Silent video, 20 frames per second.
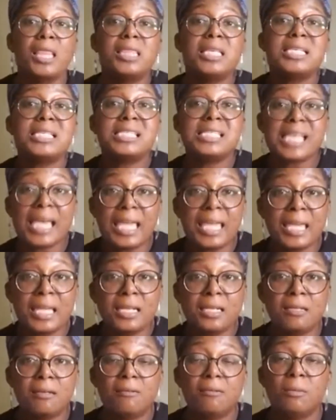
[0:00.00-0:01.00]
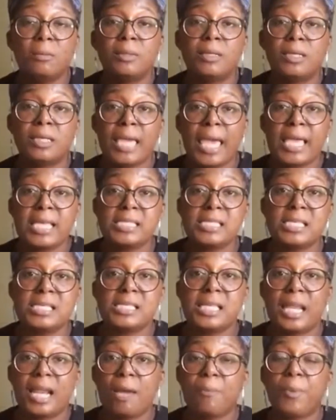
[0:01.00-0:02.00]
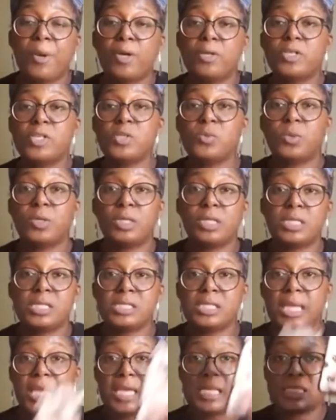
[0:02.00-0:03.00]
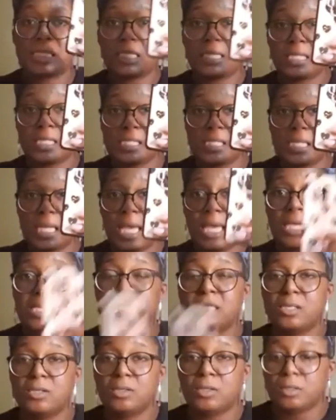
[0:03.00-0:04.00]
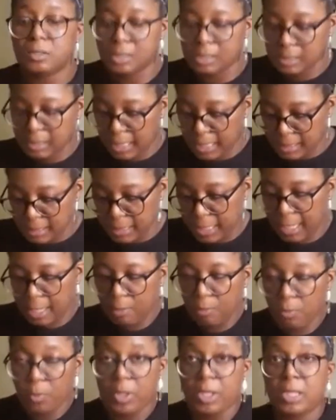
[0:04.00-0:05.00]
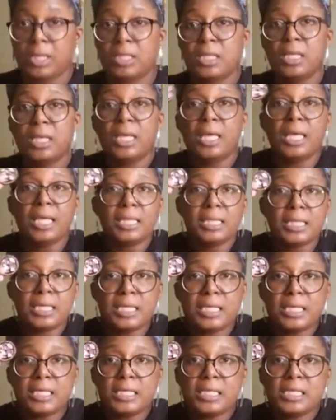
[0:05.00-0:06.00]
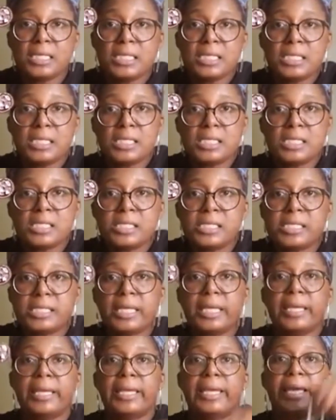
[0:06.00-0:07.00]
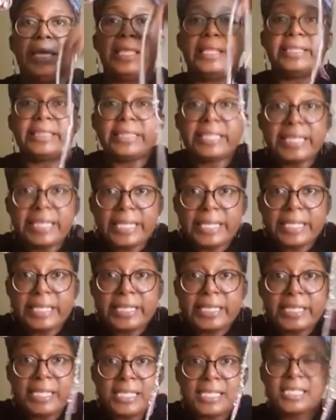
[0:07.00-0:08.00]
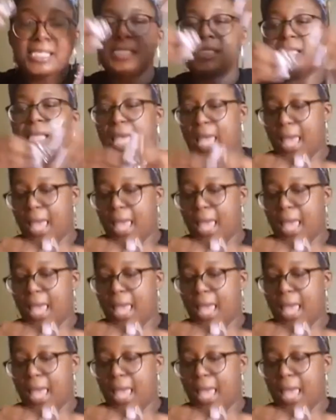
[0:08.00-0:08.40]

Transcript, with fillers: the second cases that I purchased were this case and this case. You know, this case came with this and this.